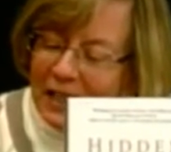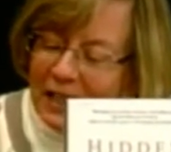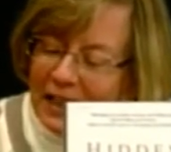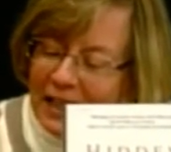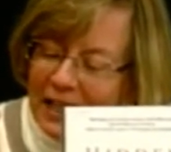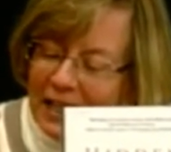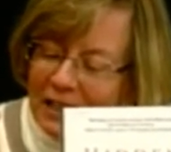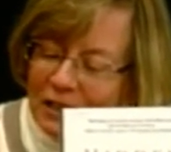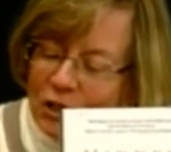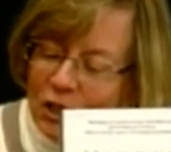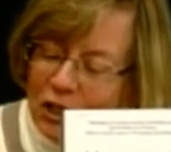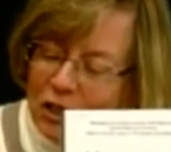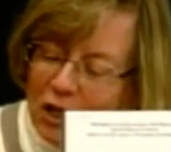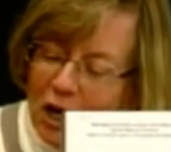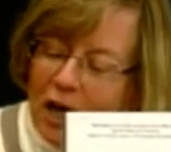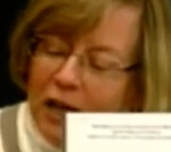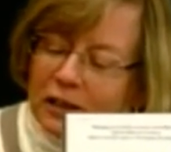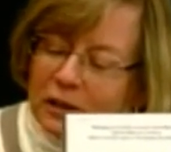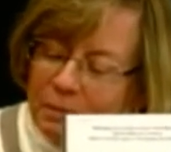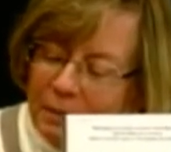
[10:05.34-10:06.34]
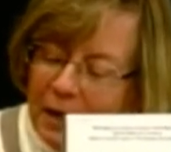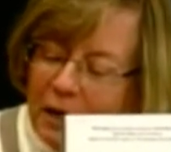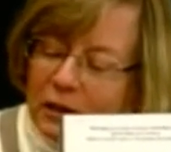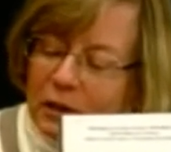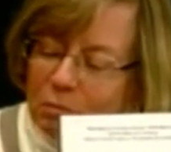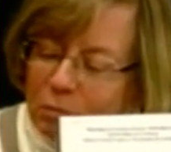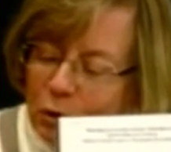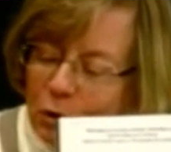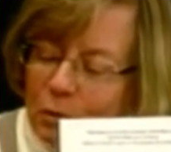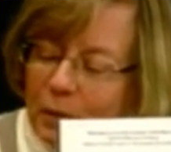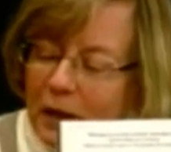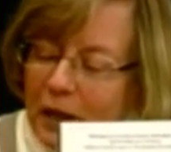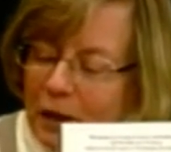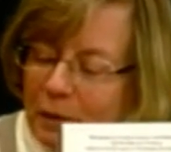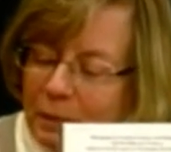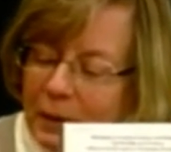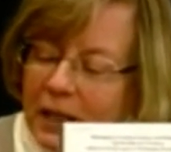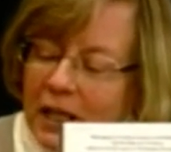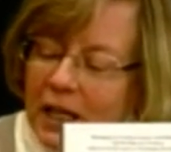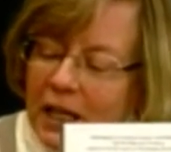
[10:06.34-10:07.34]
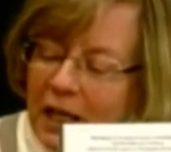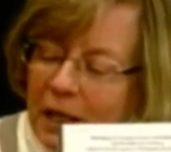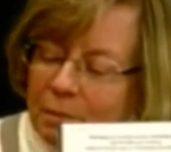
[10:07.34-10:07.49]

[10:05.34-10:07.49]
things she talked about the blueberry picking